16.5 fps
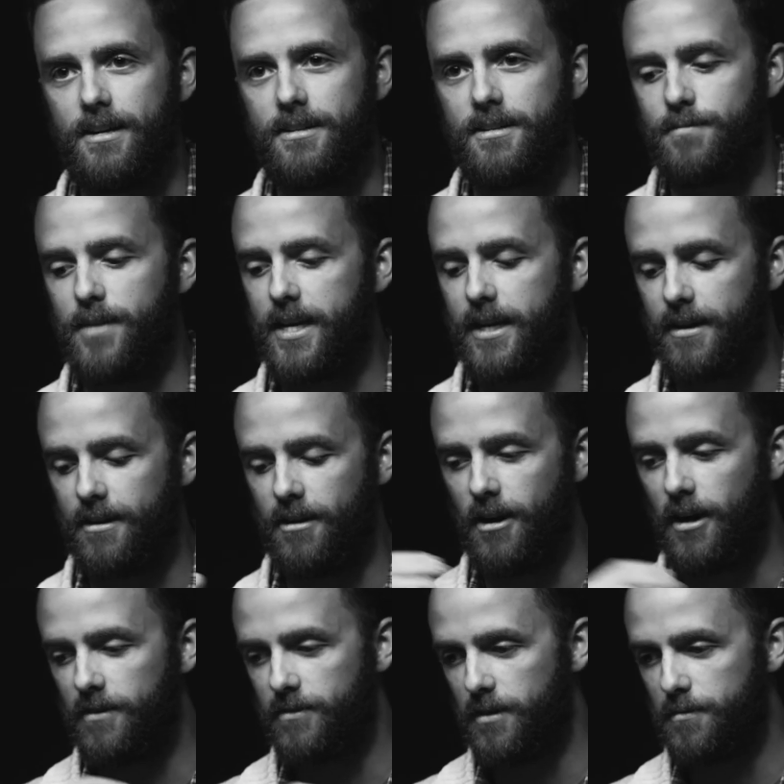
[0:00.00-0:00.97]
to make
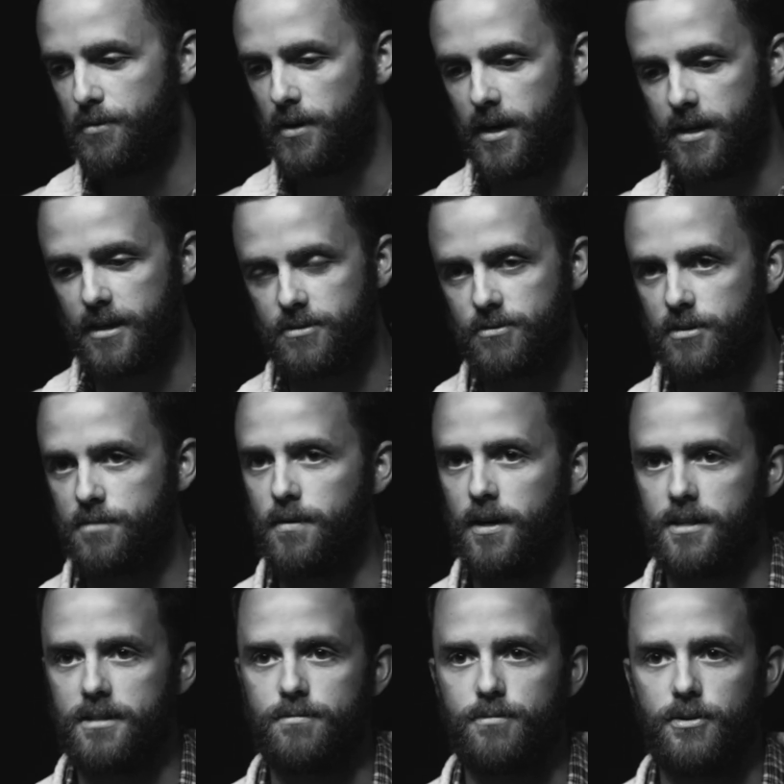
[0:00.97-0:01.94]
all of our products
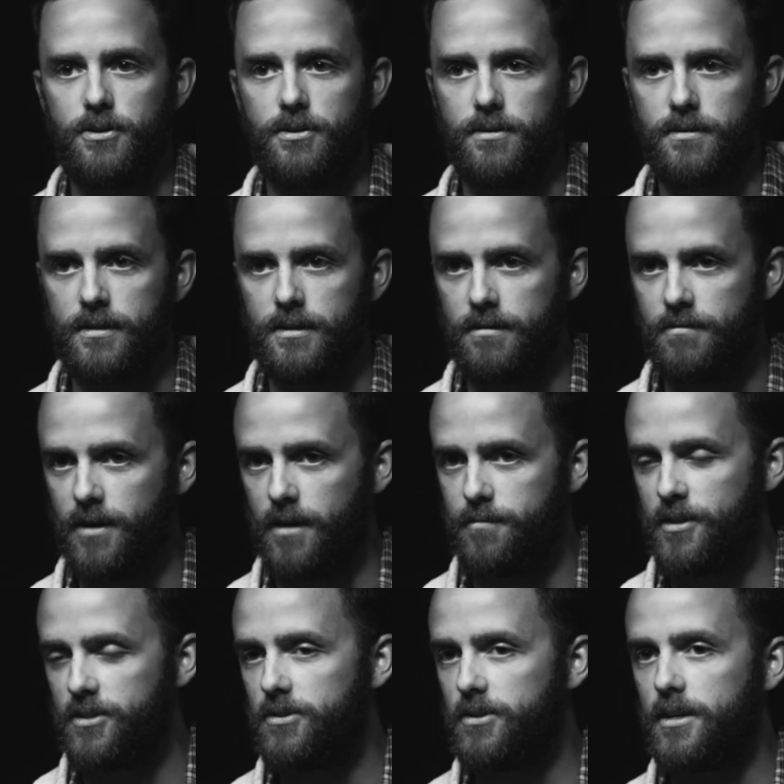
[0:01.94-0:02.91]
responsible and
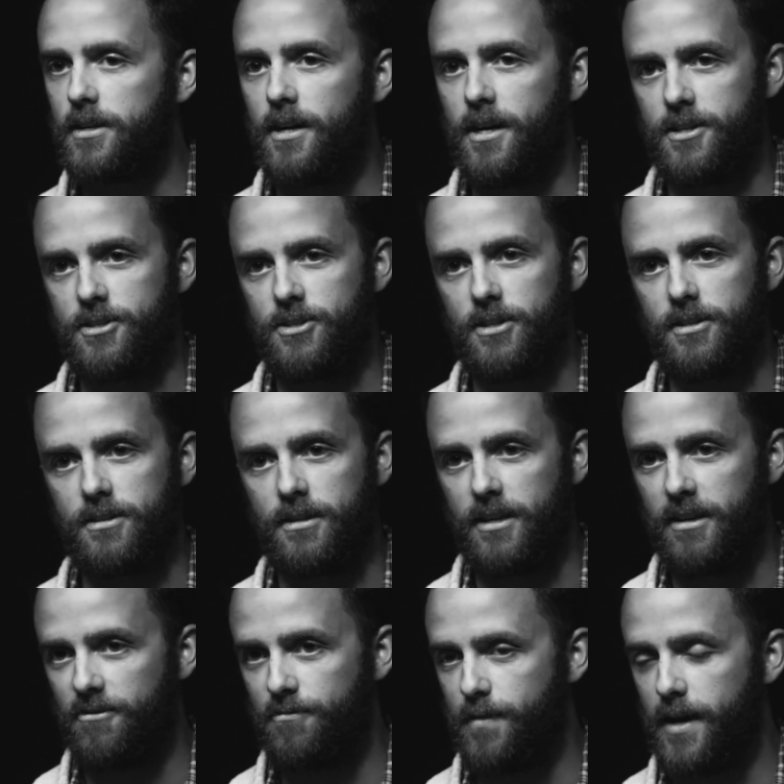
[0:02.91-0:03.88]
environmentally conscious
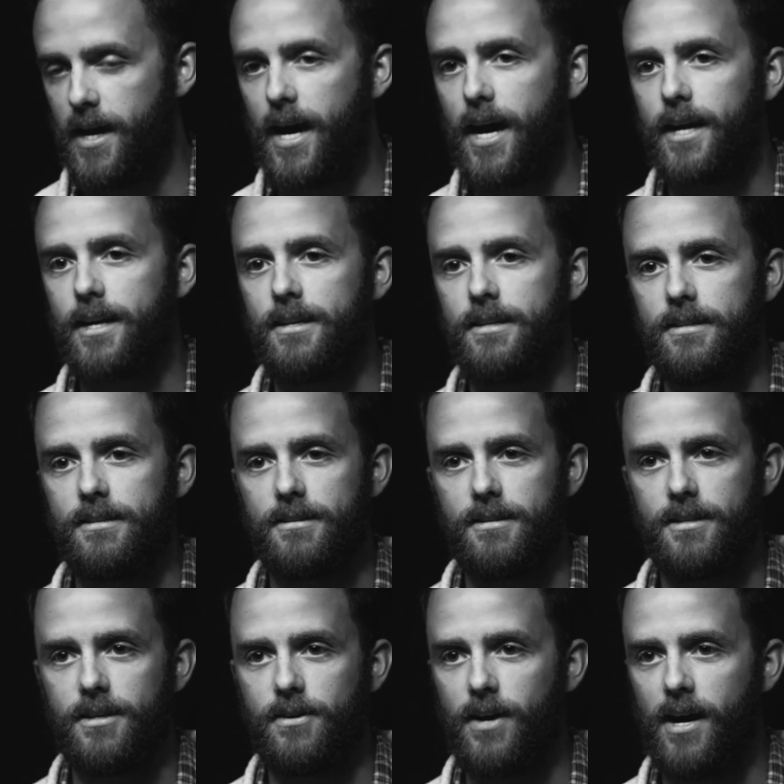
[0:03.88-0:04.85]
and give back and
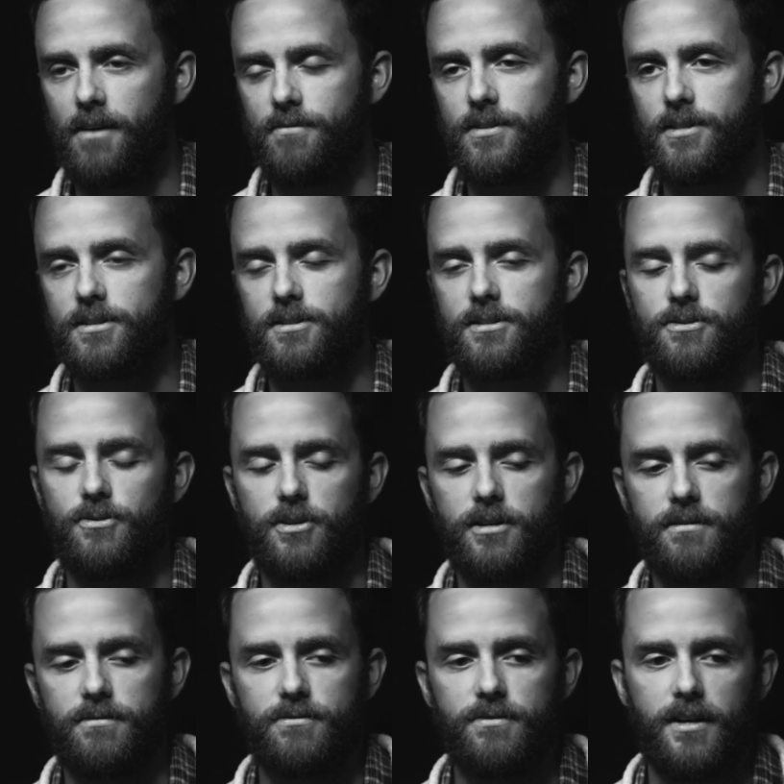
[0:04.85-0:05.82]
have this
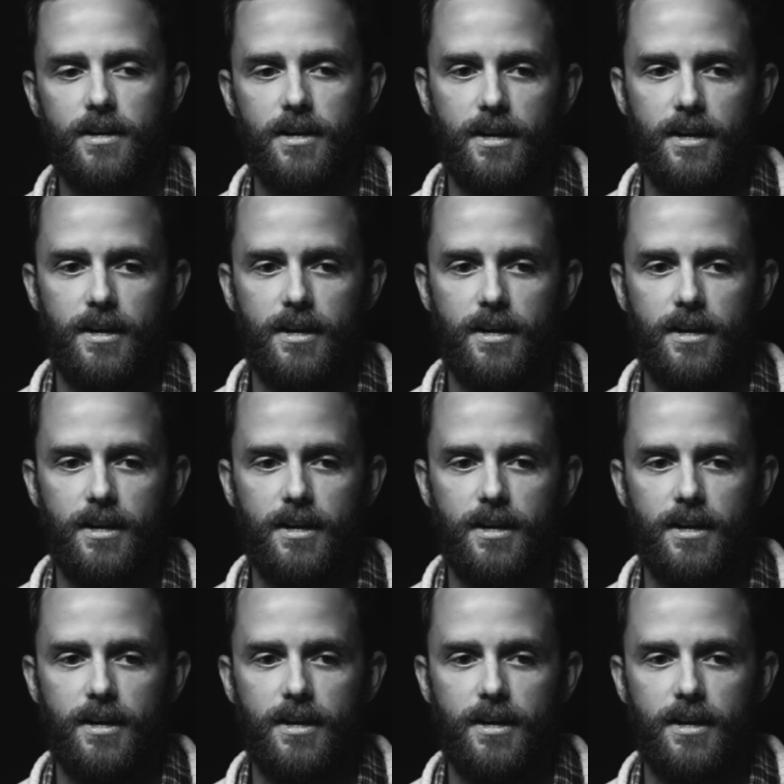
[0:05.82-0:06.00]
sort of